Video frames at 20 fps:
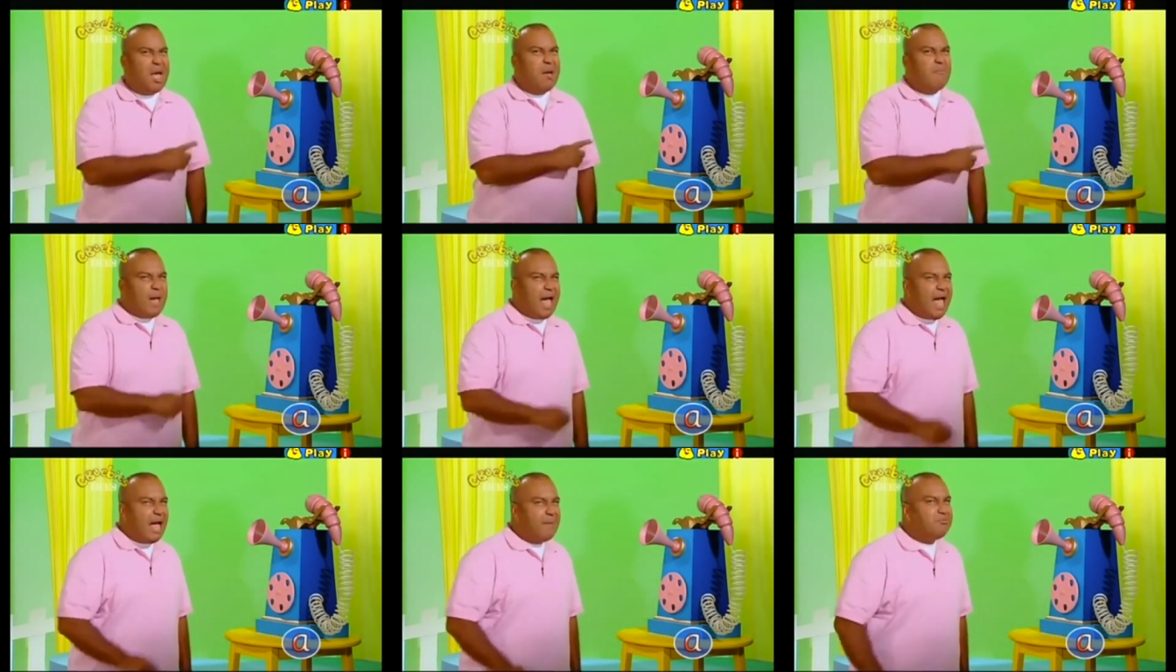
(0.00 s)

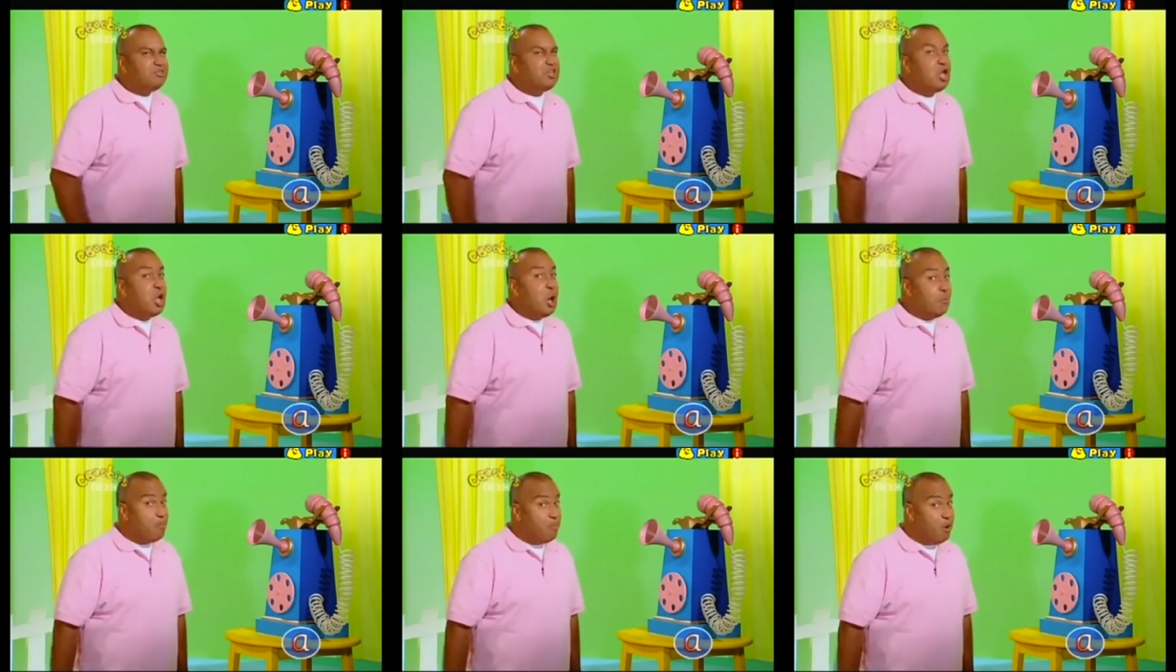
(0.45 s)
Perhaps
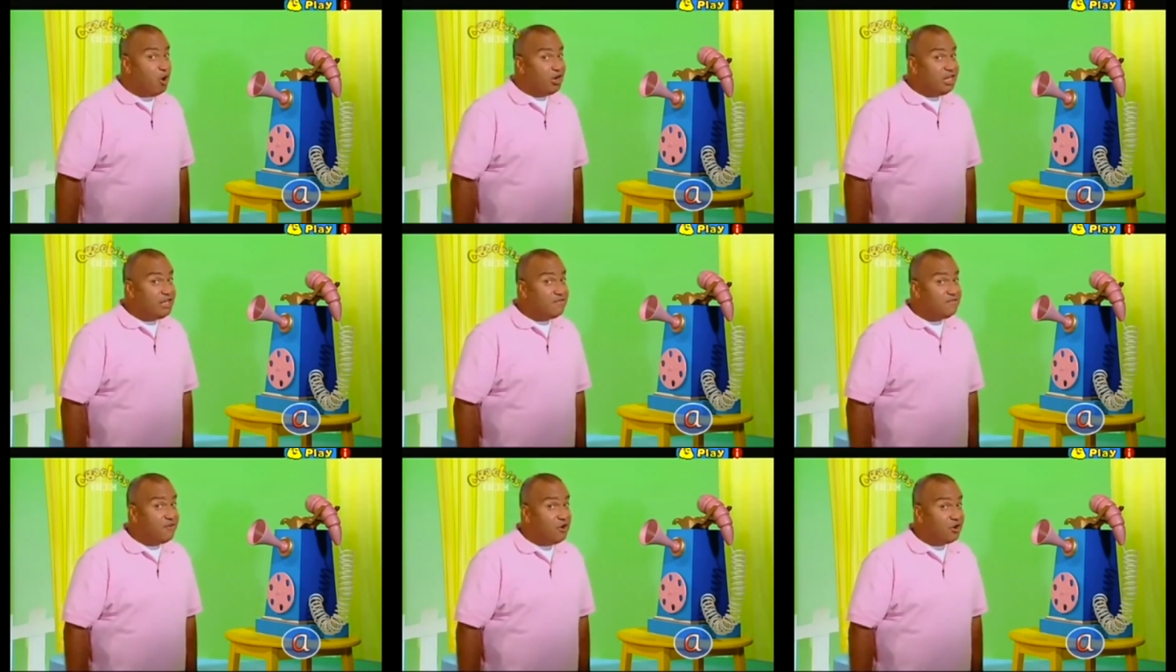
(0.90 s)

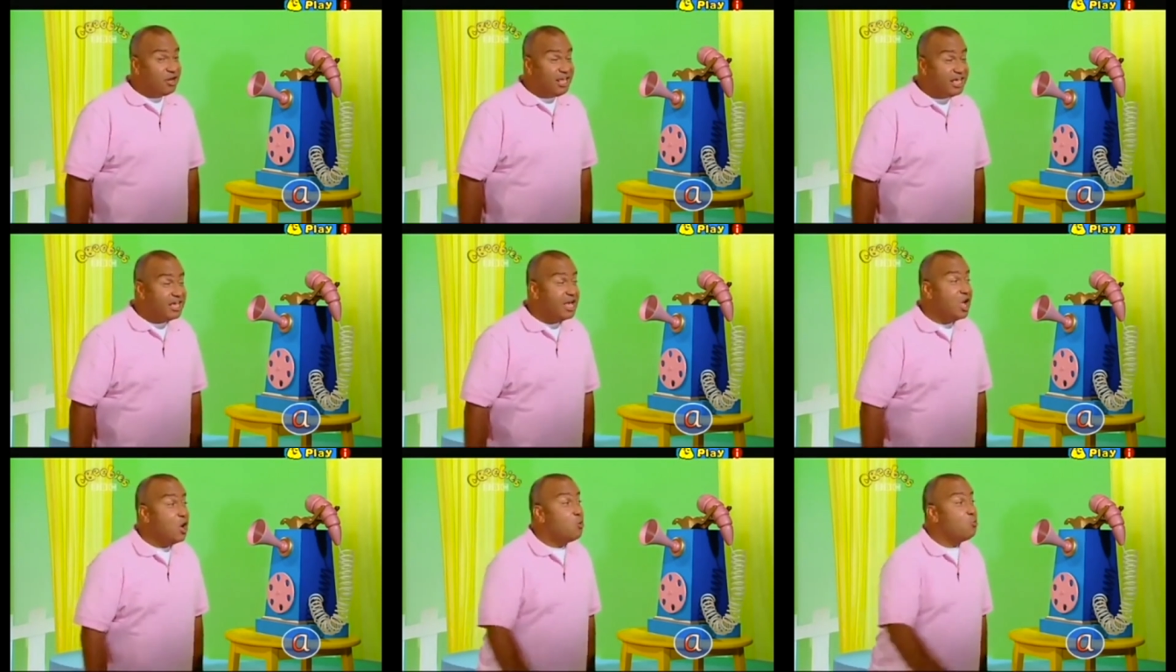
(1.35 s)
Polly
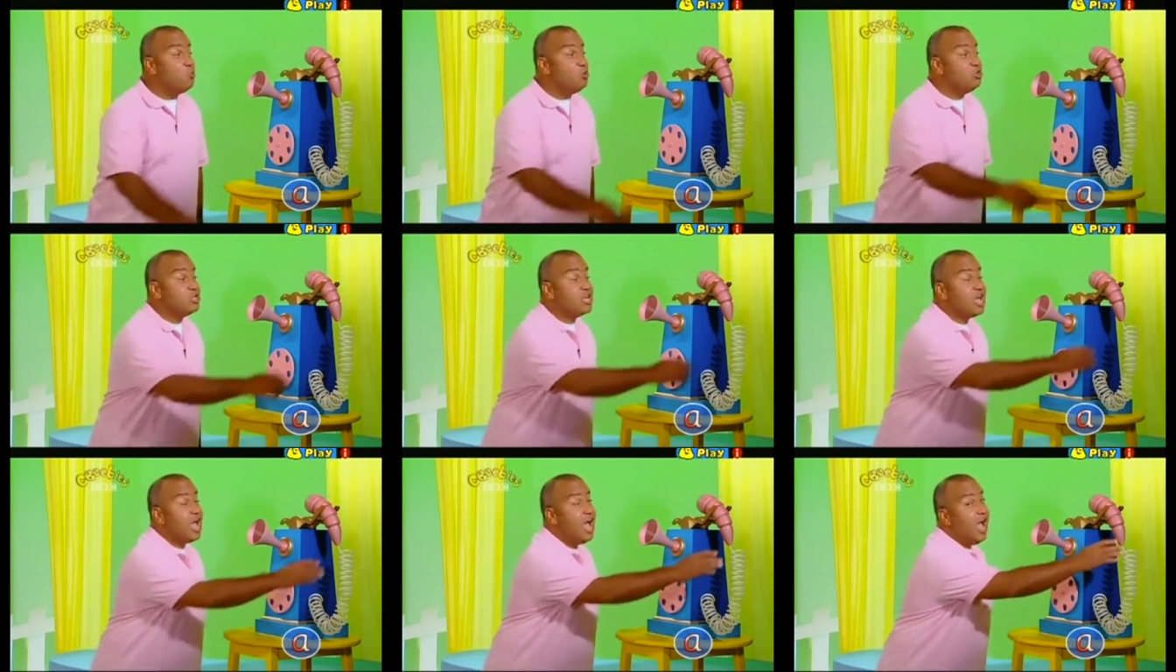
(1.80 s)
Phonic
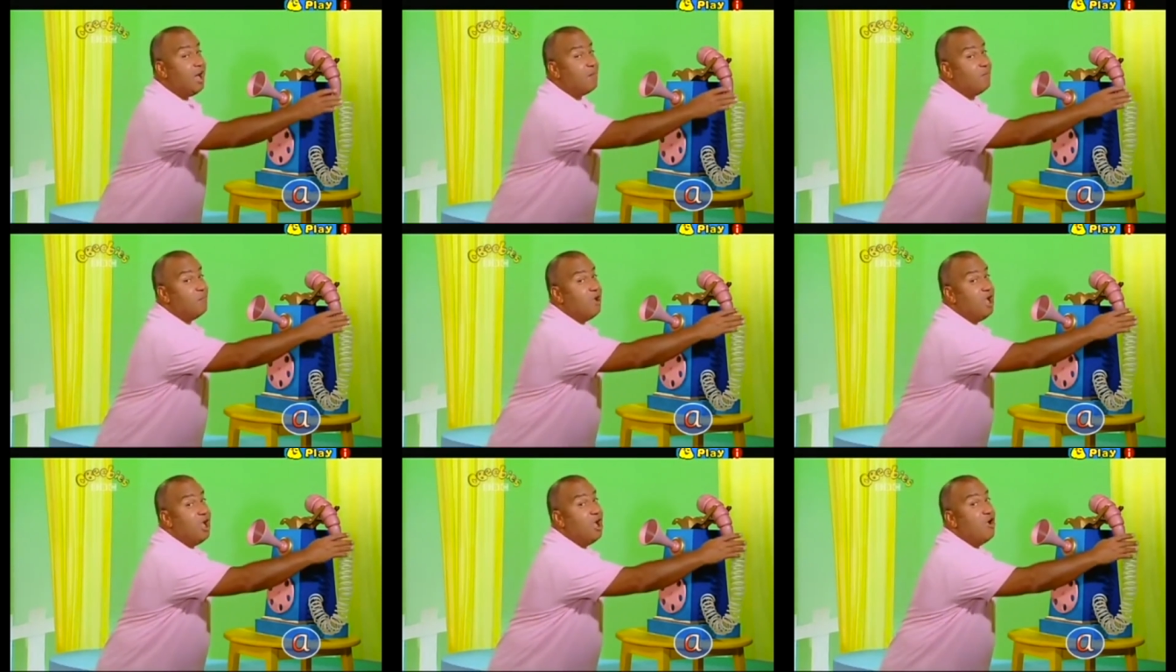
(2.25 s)
will
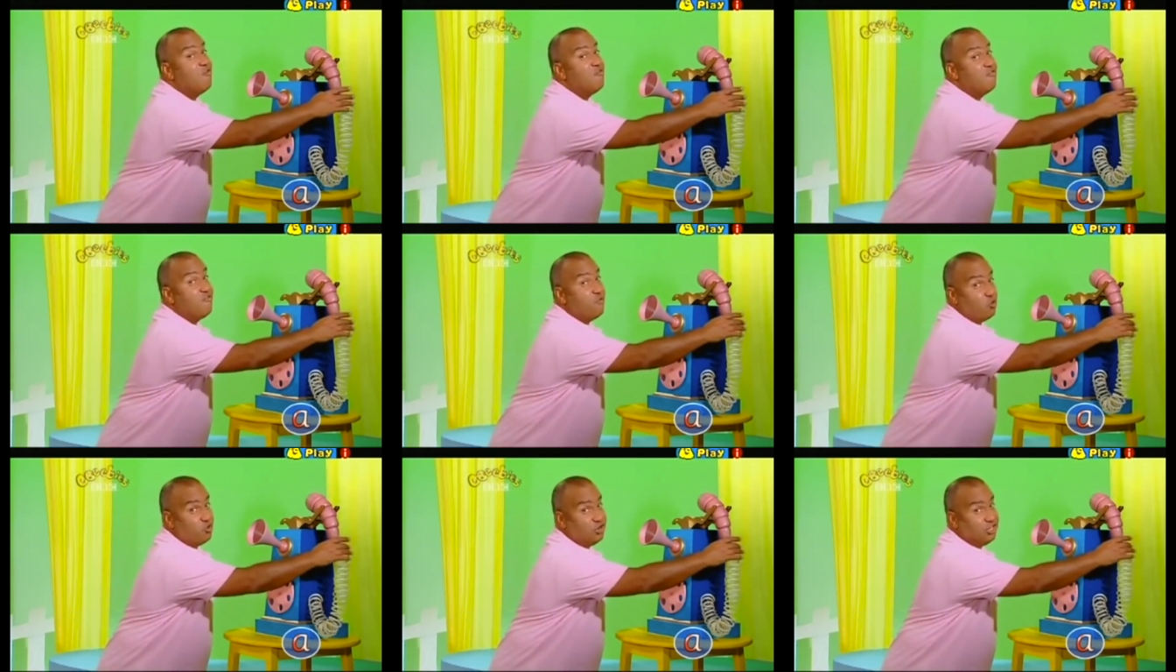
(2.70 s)
come
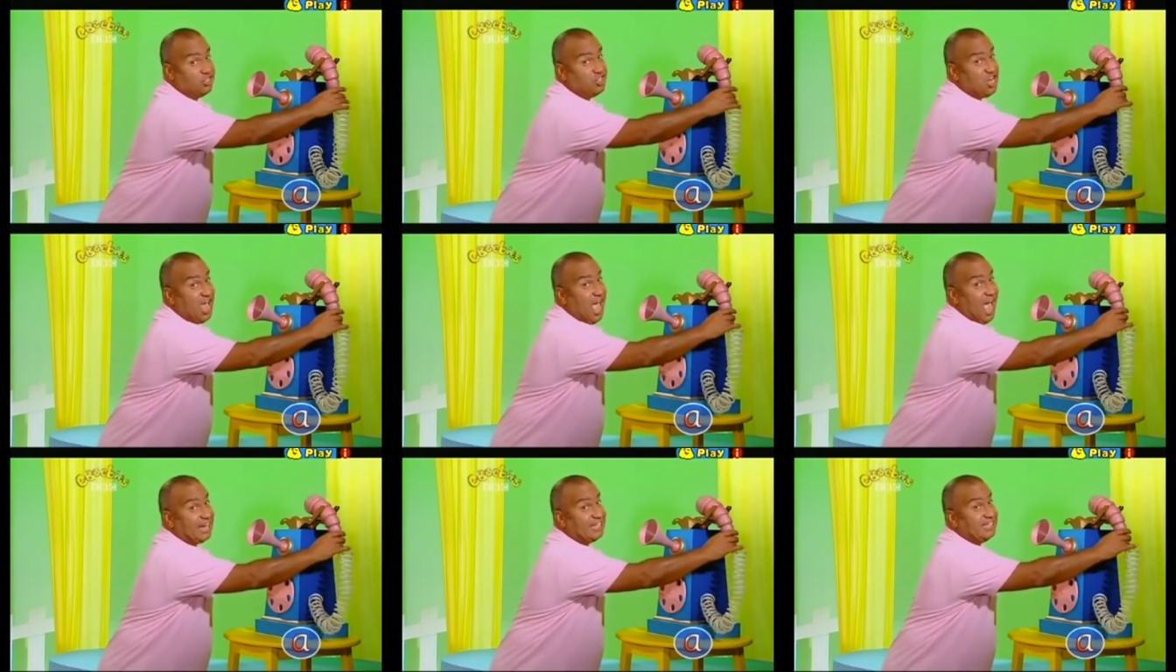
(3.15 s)
for a
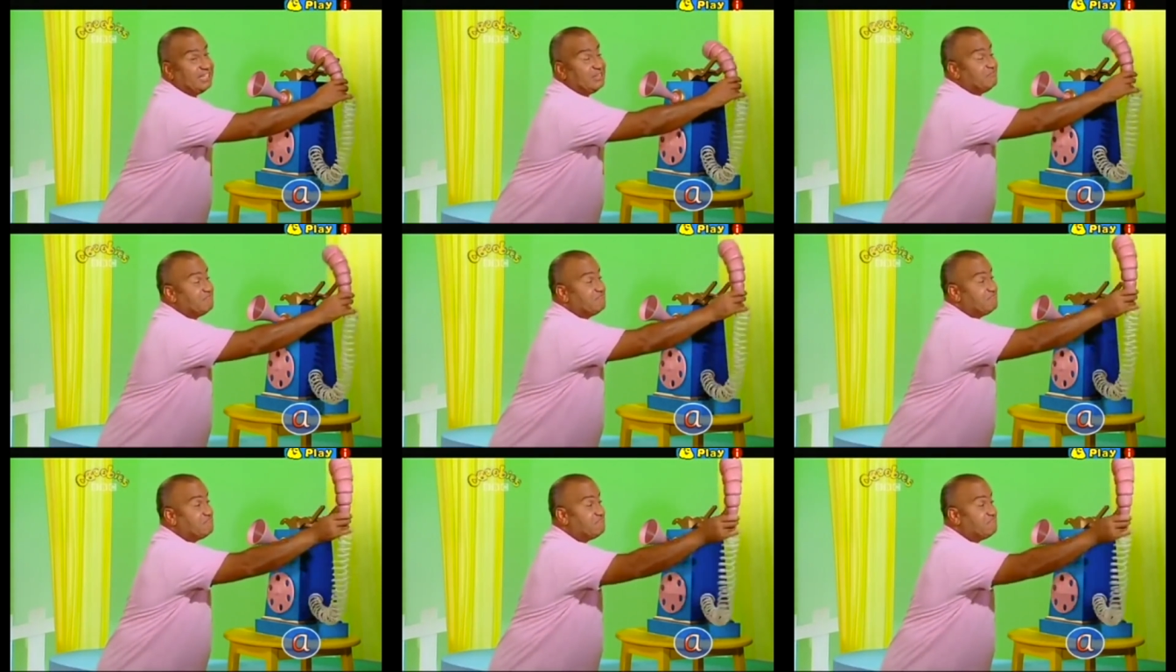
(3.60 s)
chat.